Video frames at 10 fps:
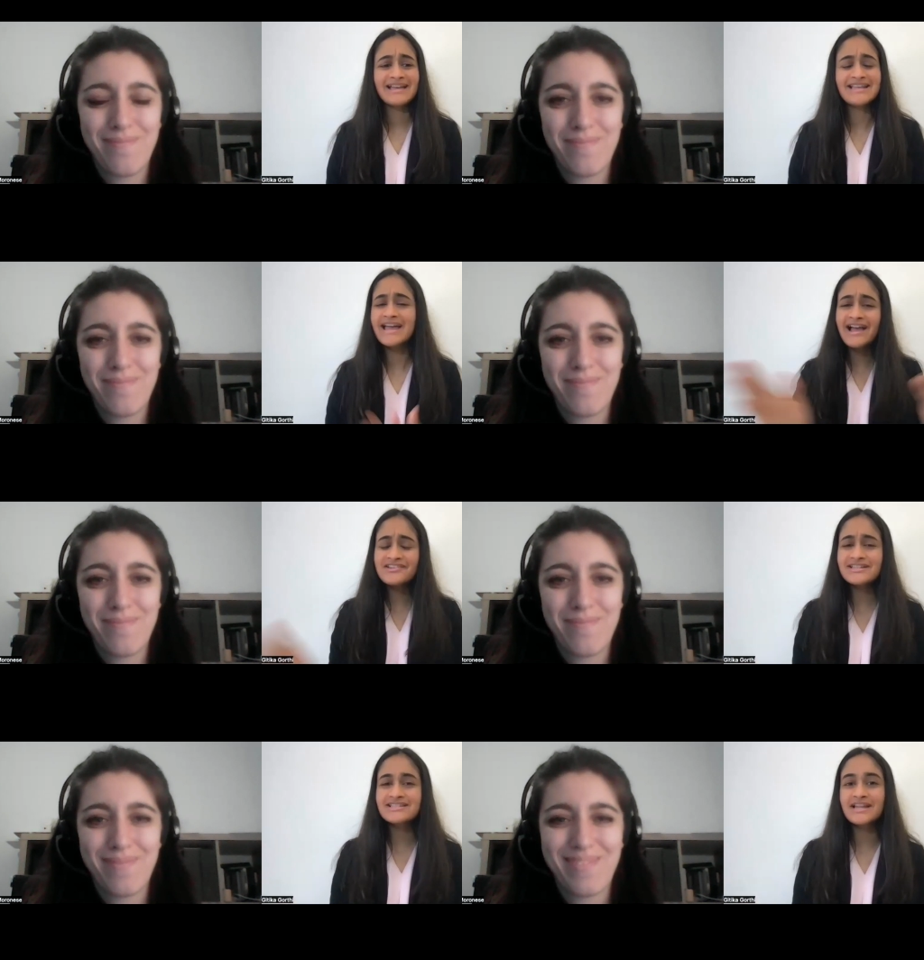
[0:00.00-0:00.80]
Speaker 1: And I
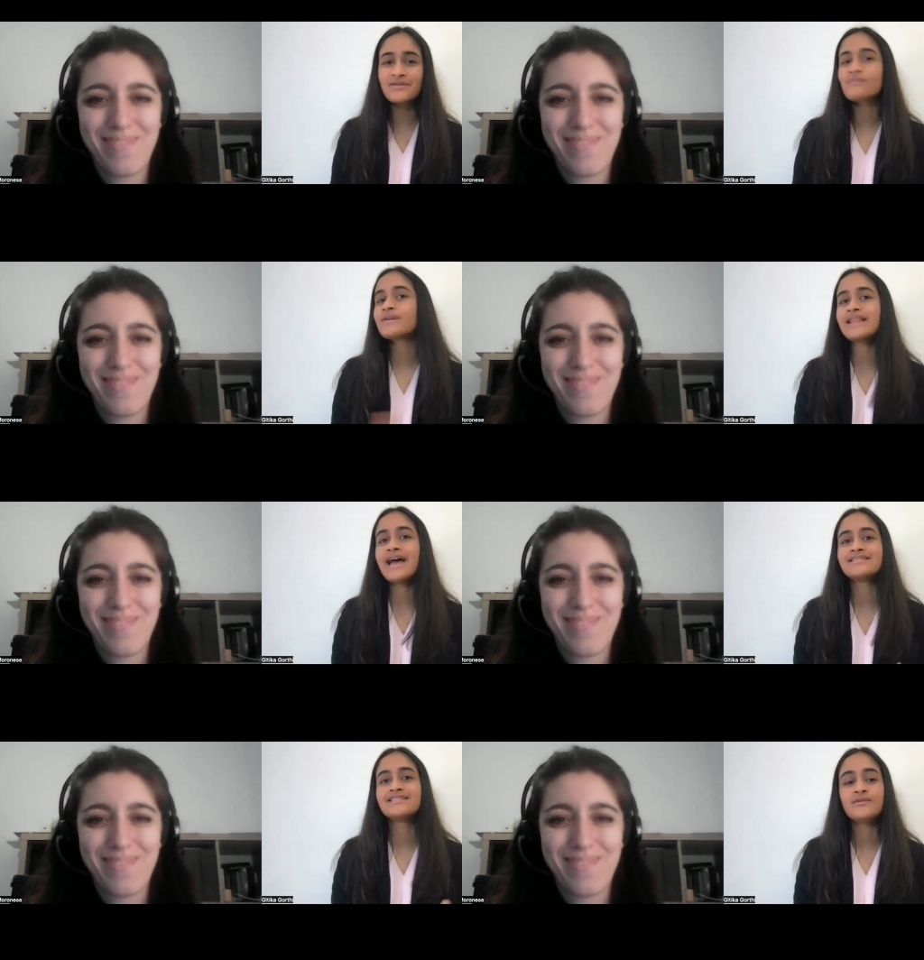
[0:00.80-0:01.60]
actually didn't
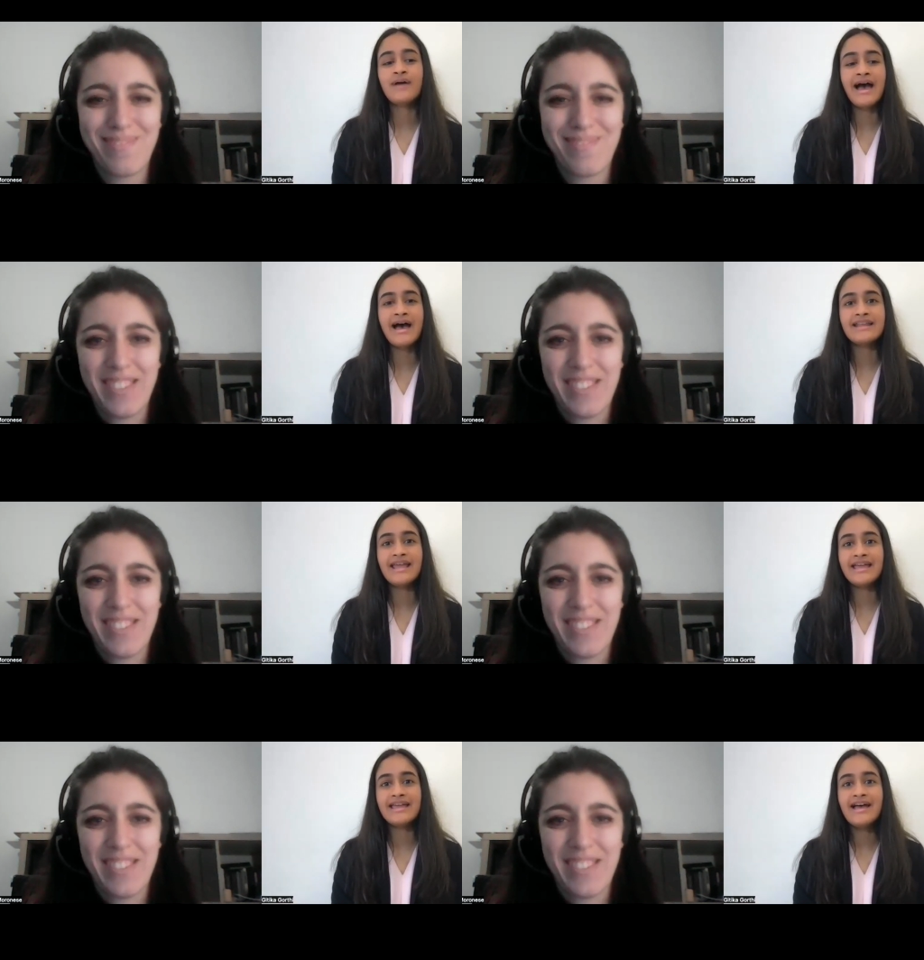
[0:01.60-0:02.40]
realize you had
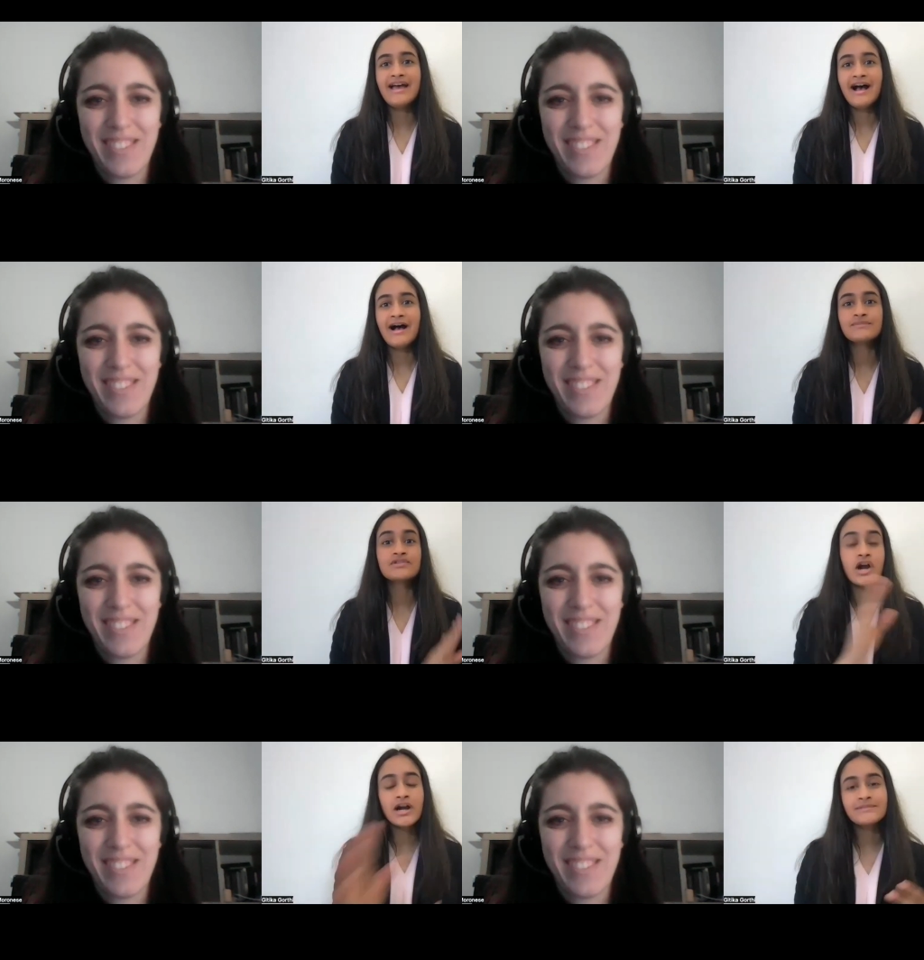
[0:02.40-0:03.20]
a um,
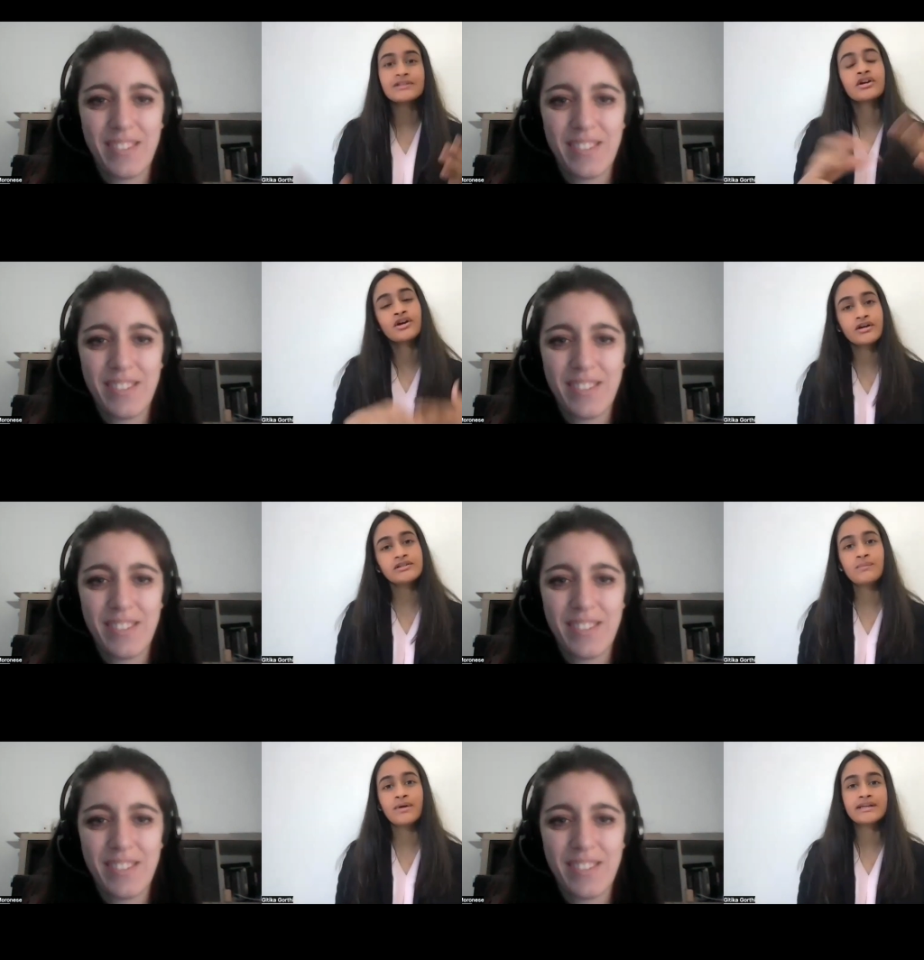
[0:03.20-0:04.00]
startup that you're
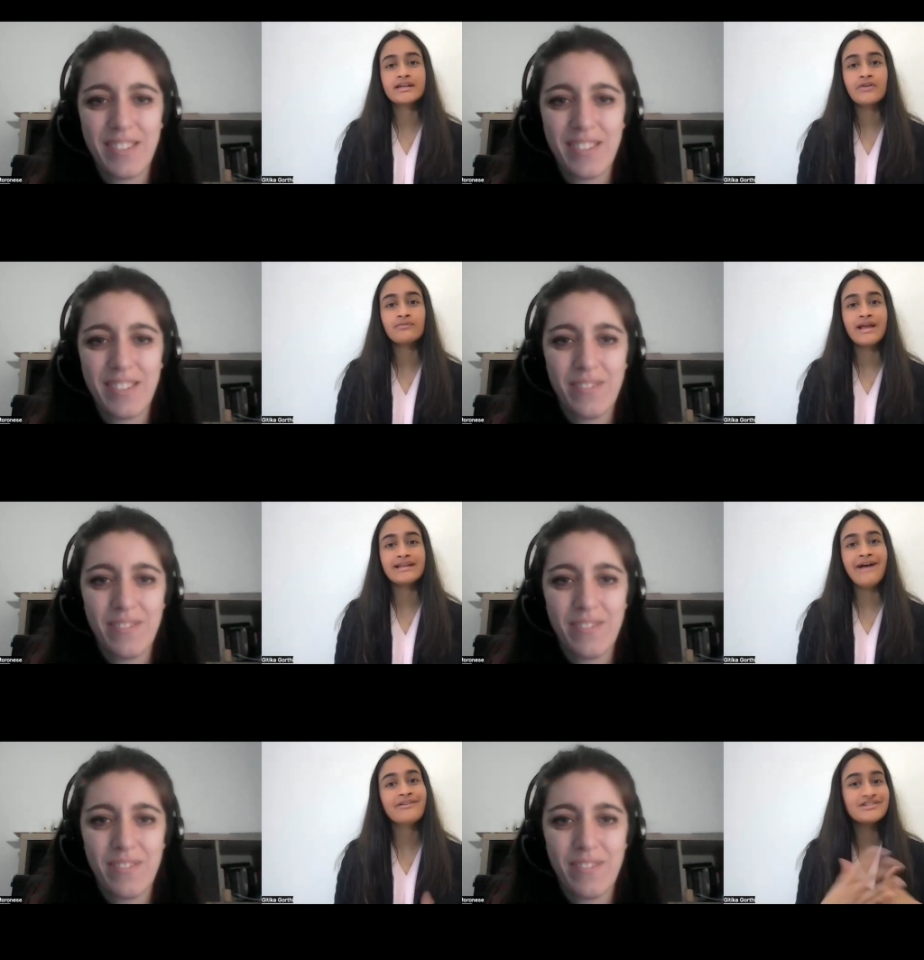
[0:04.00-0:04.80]
currently working on right
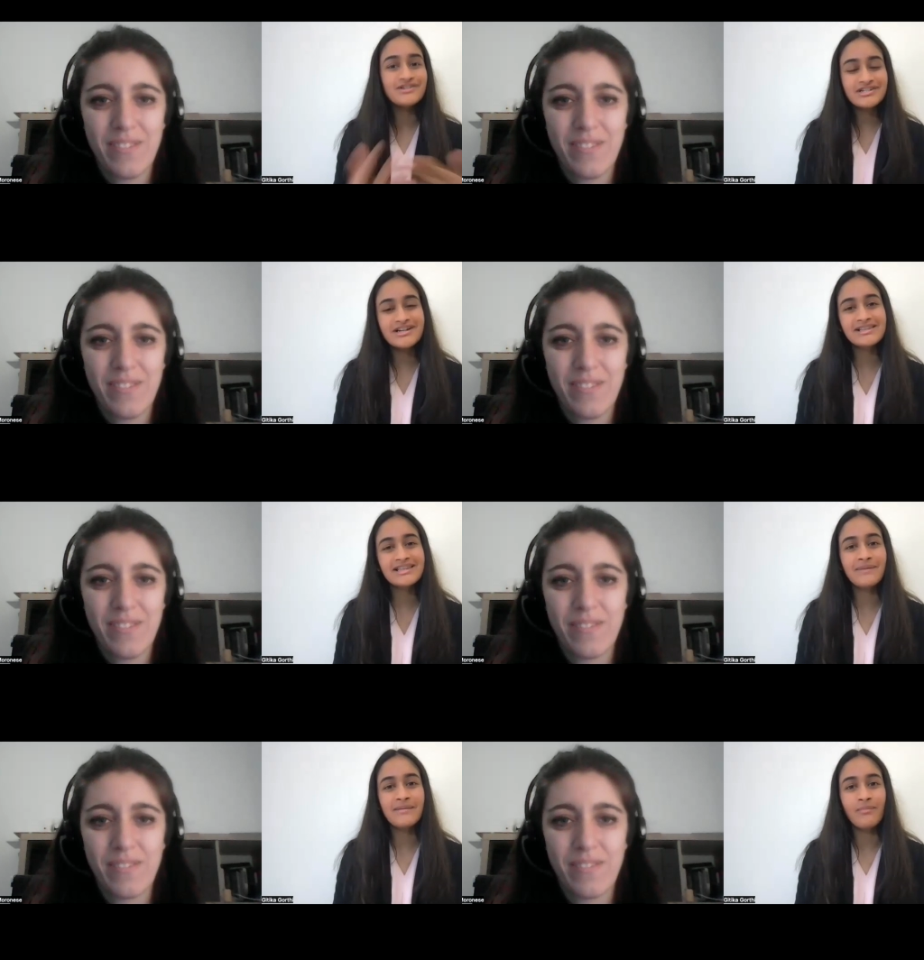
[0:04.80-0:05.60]
now. Could you share a
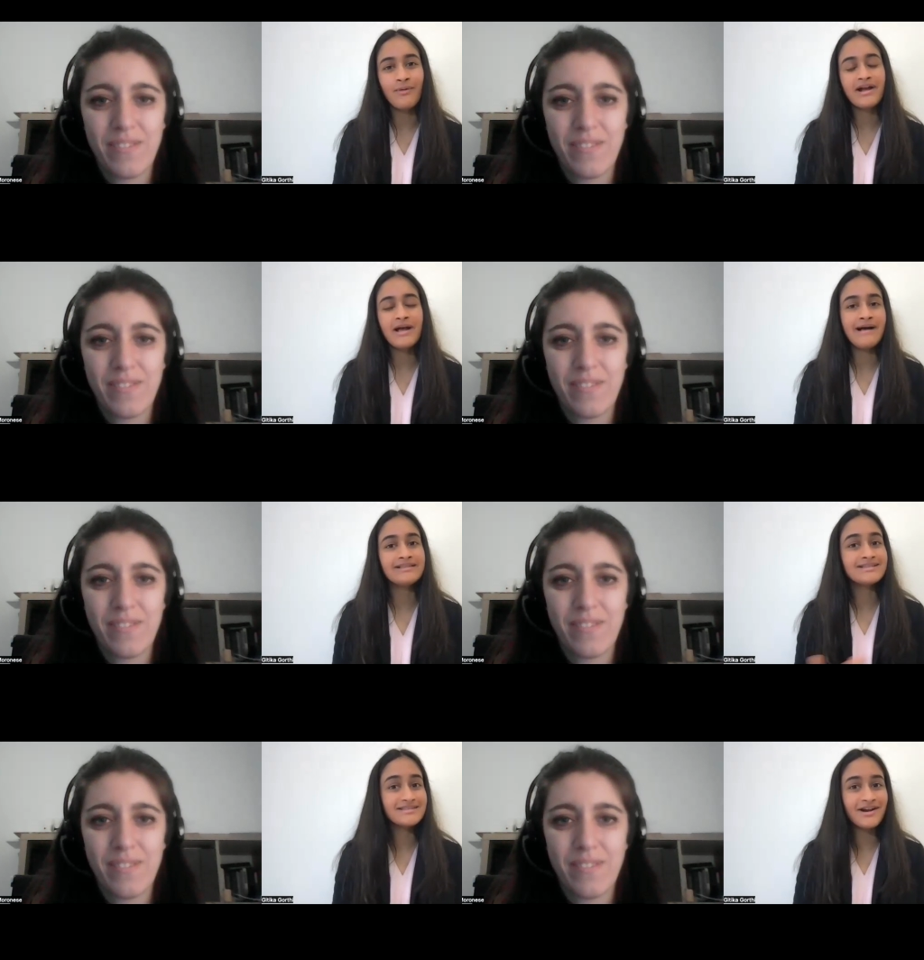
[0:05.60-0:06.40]
little bit more
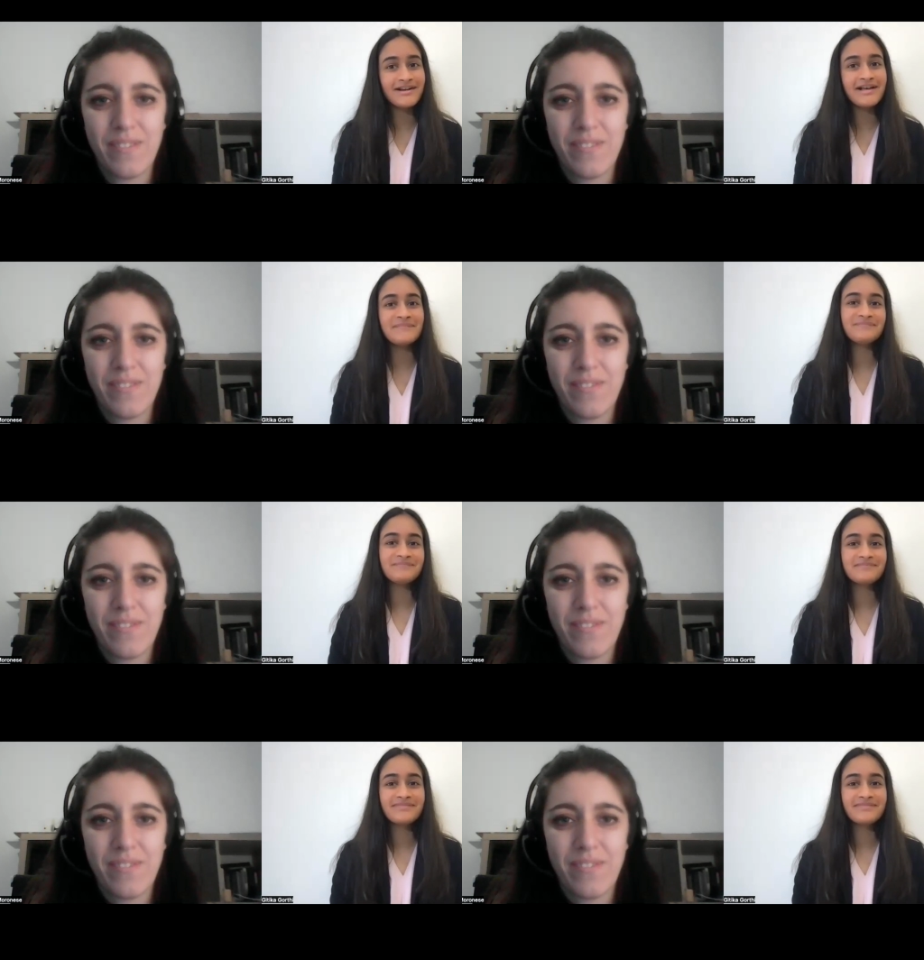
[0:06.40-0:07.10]
about the startup?